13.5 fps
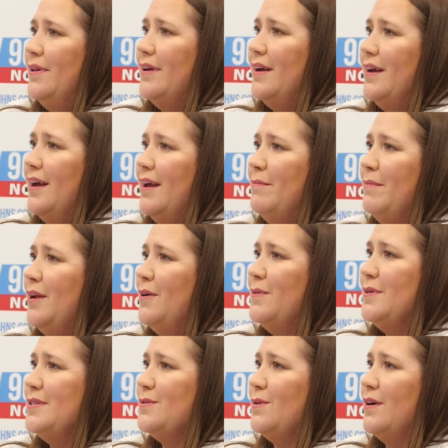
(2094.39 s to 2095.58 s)
Mm-hmm. I mean, it
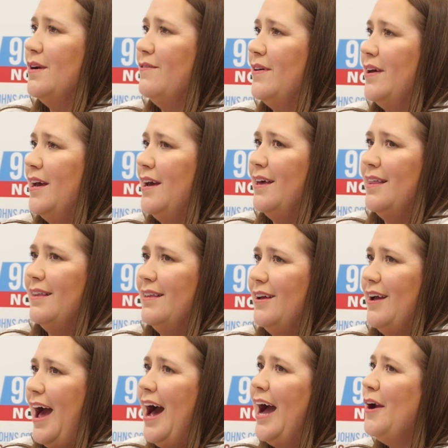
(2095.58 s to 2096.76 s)
was sort of a
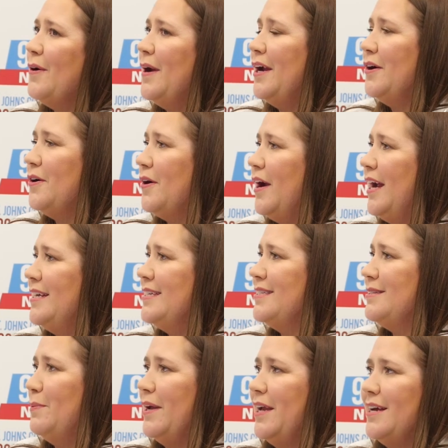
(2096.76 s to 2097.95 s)
hiring
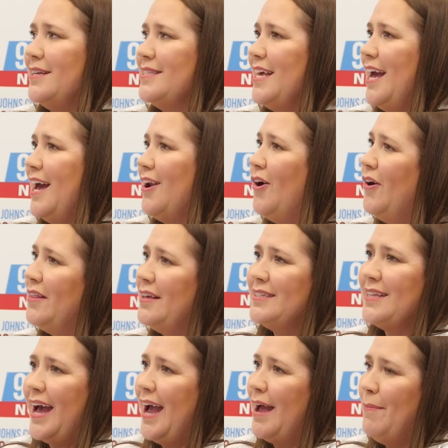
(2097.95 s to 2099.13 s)
craze because they had all
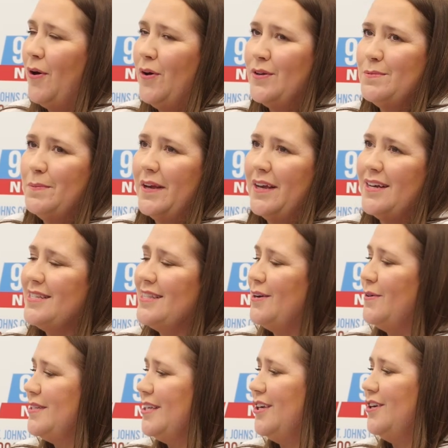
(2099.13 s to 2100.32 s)
these eyeballs because there
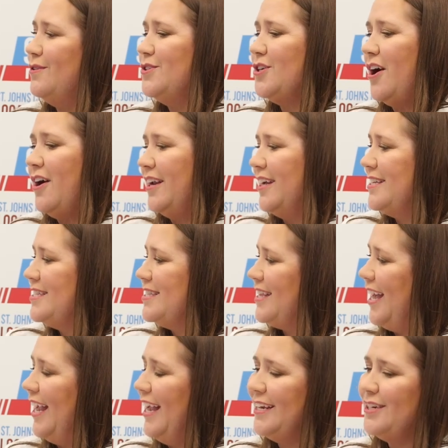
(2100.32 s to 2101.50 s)
was a huge audience
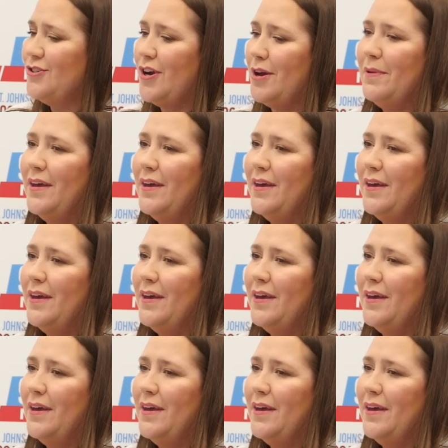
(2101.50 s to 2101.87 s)
that hated Trump.